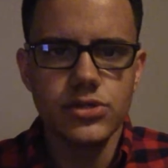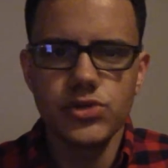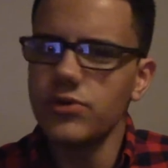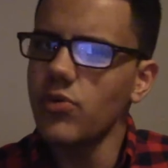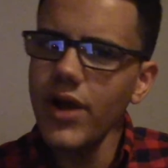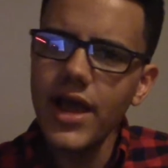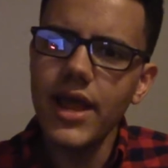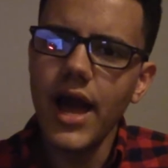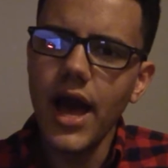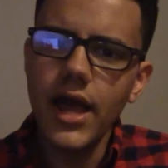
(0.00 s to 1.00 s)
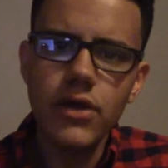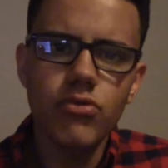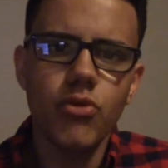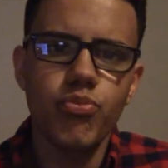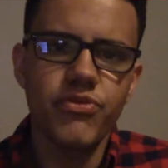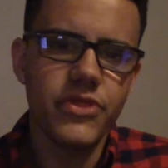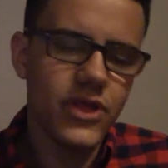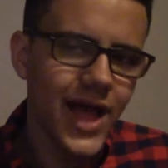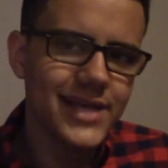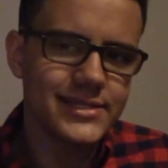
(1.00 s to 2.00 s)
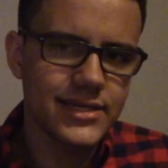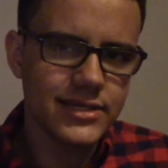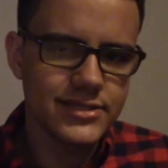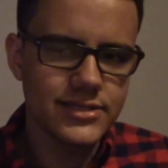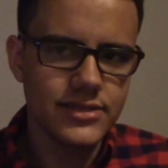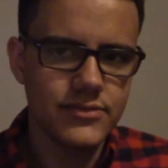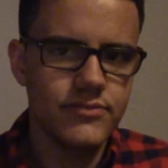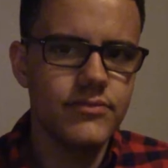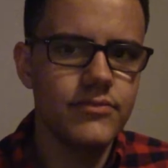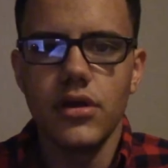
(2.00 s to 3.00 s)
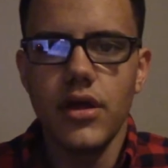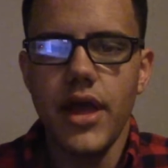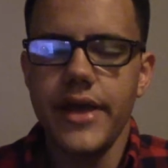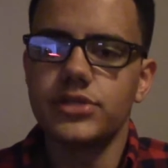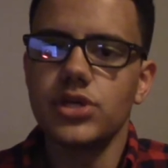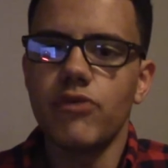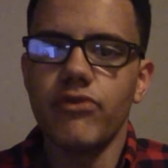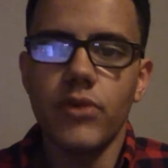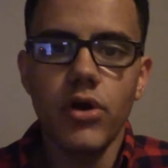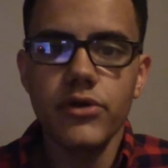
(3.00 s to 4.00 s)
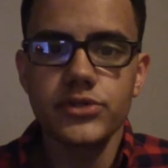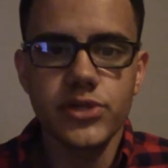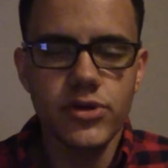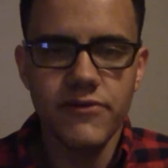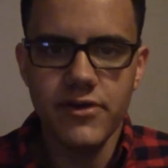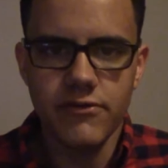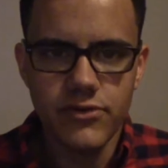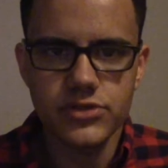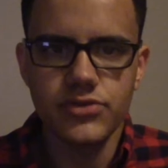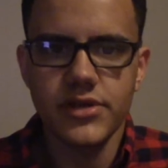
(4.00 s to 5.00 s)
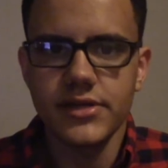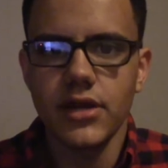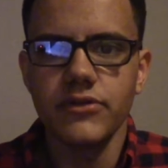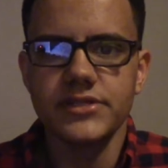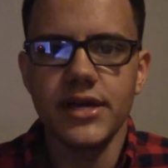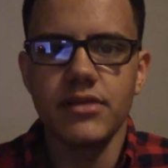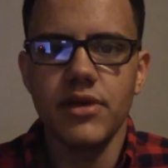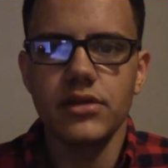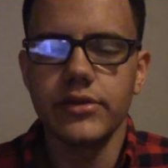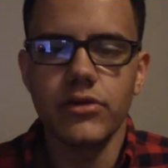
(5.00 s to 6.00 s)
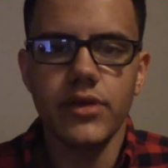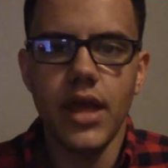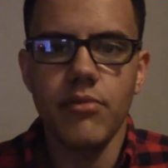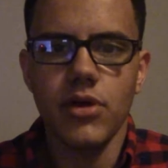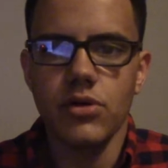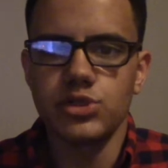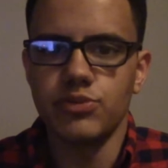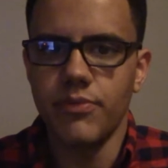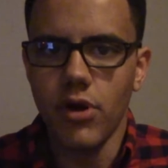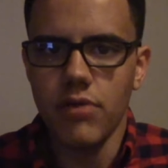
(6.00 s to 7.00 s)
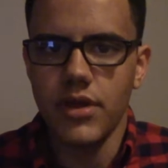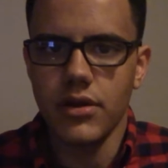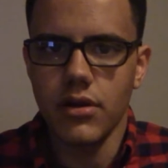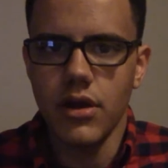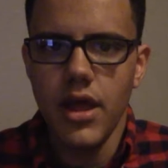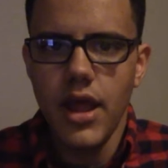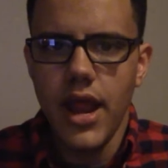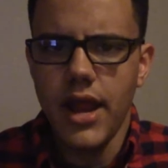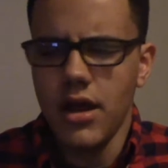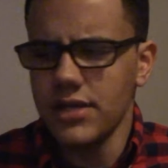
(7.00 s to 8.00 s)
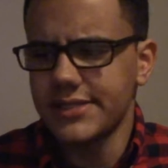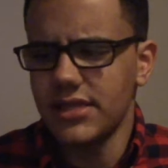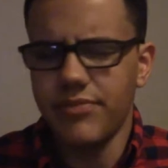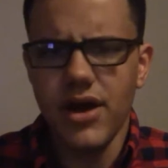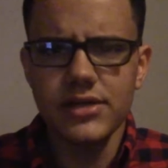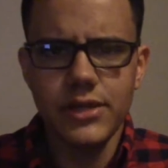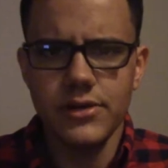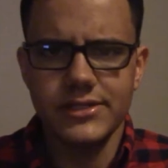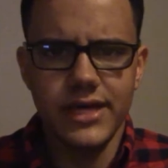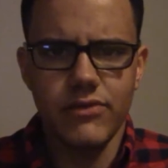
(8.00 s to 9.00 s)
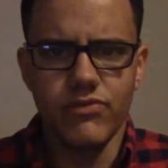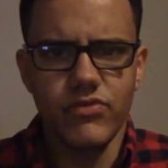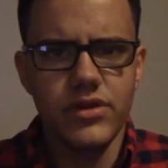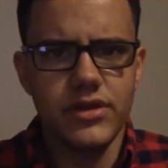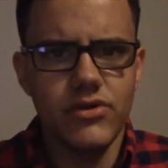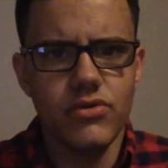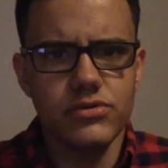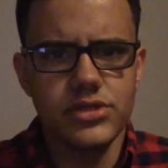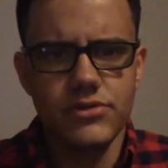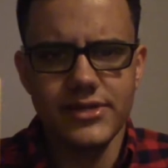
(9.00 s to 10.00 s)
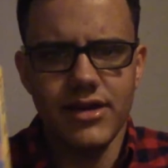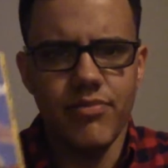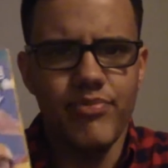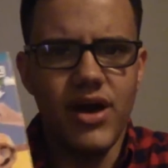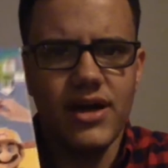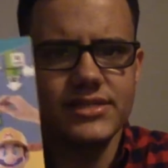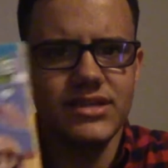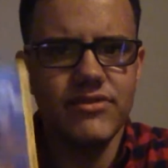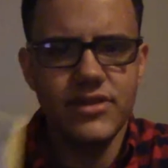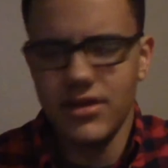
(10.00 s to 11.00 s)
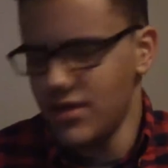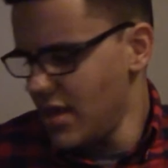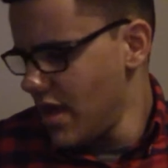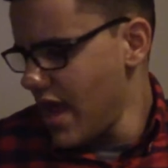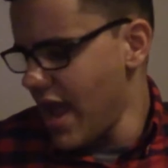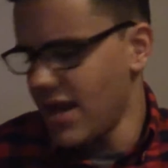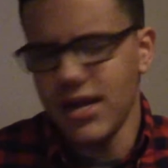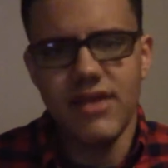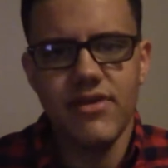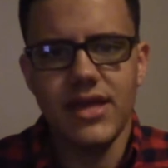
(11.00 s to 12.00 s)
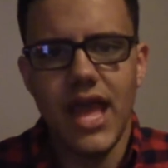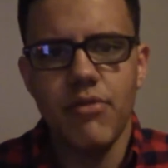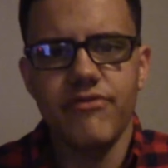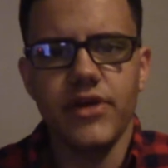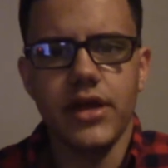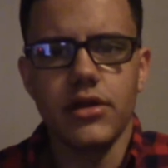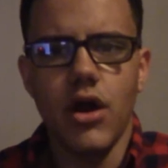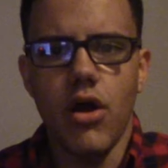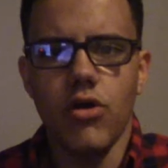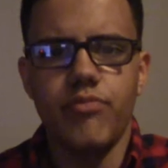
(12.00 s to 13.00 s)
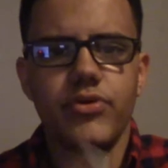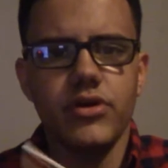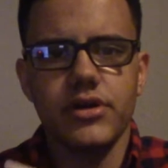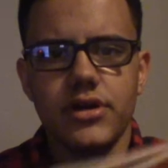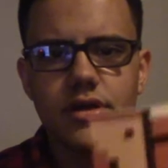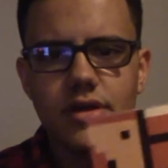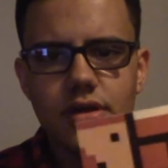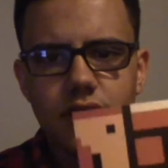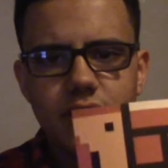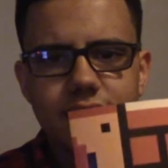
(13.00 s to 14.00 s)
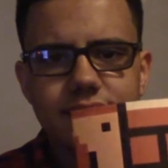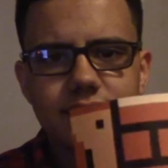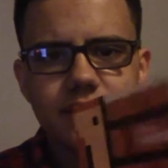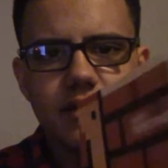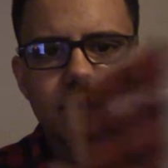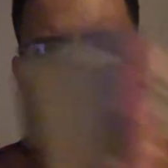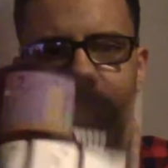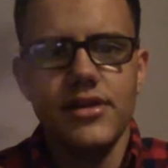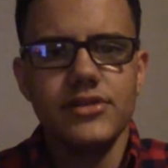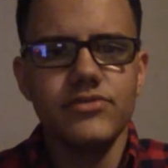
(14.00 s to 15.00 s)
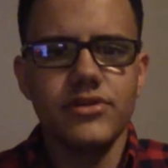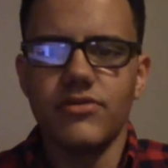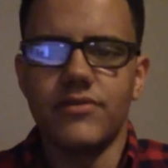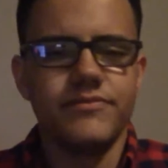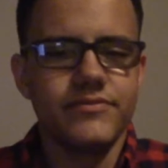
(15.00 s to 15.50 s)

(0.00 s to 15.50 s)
So in a way, I grew up with the classics. And so for Mario's 30th anniversary, Nintendo decided to make a little game called Super Mario Maker. And honestly, the box art is like really cool too. It's like a box and everything, and it even came with like an art book. It's just like, it's really cool.